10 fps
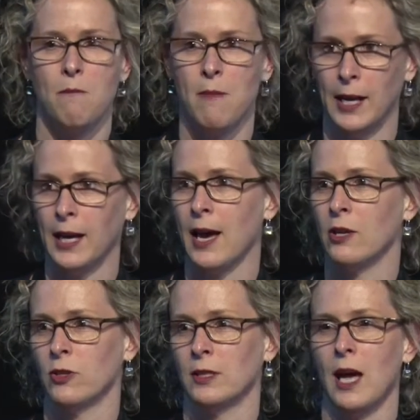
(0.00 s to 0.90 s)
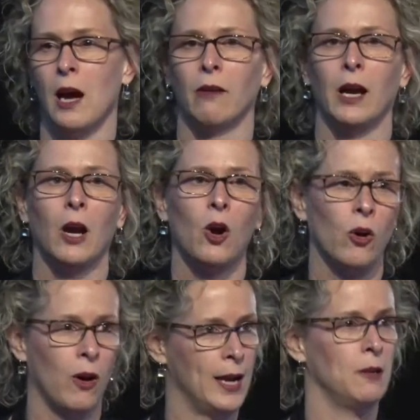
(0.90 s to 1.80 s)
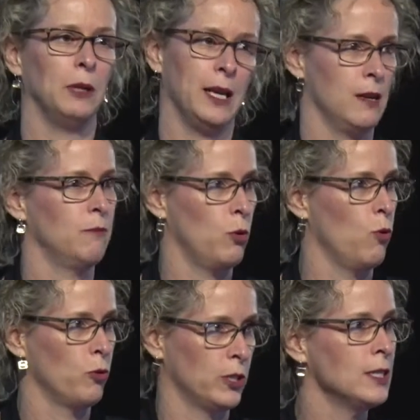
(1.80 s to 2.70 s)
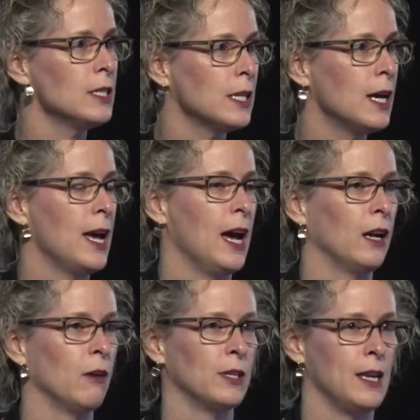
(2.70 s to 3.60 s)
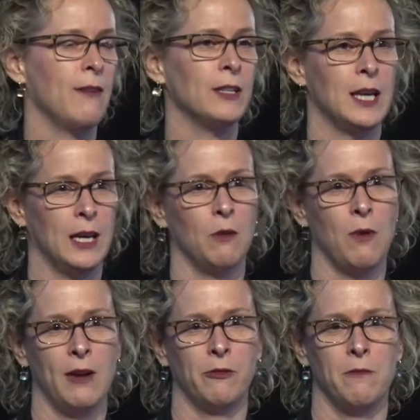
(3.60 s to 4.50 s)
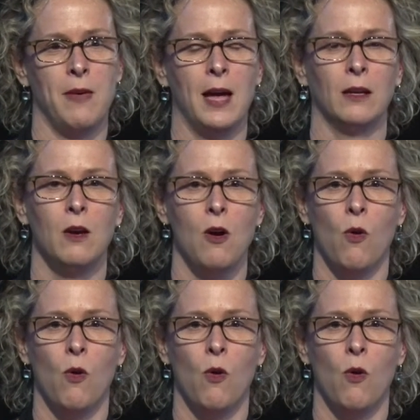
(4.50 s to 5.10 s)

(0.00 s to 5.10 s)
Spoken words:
medications are incredibly important, and I would never take away from that,